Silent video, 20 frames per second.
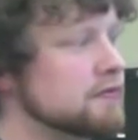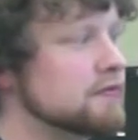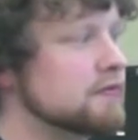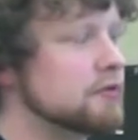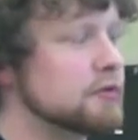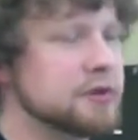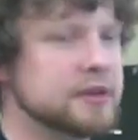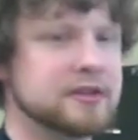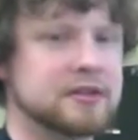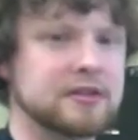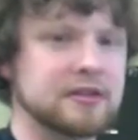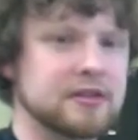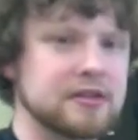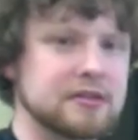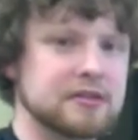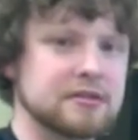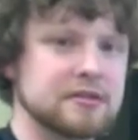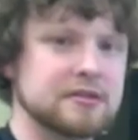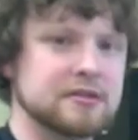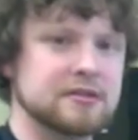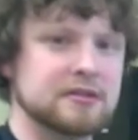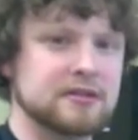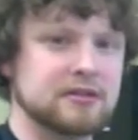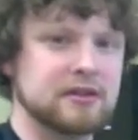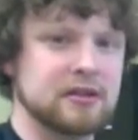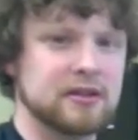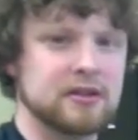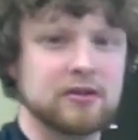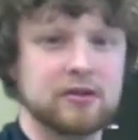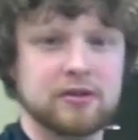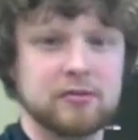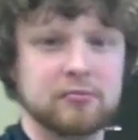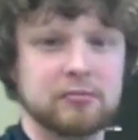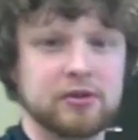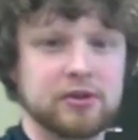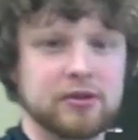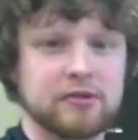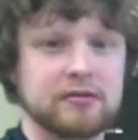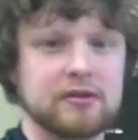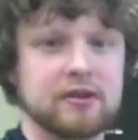voicings that you can
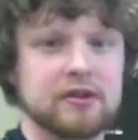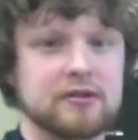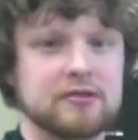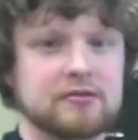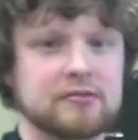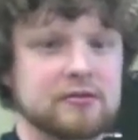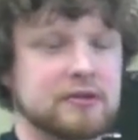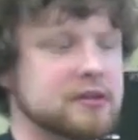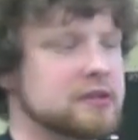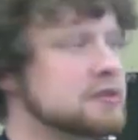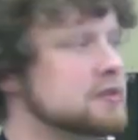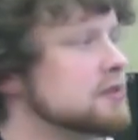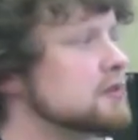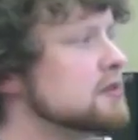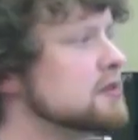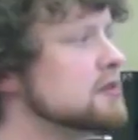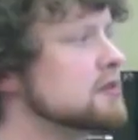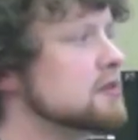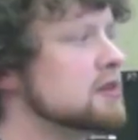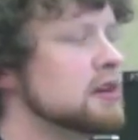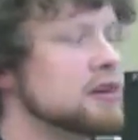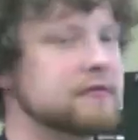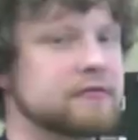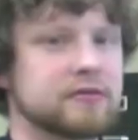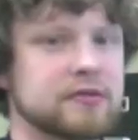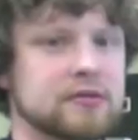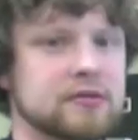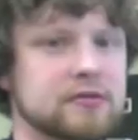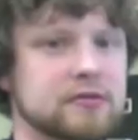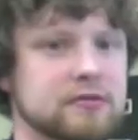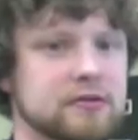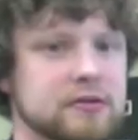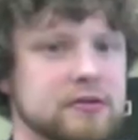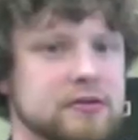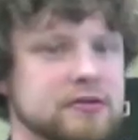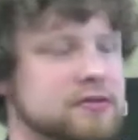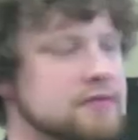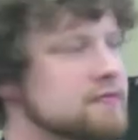play around with of the chords.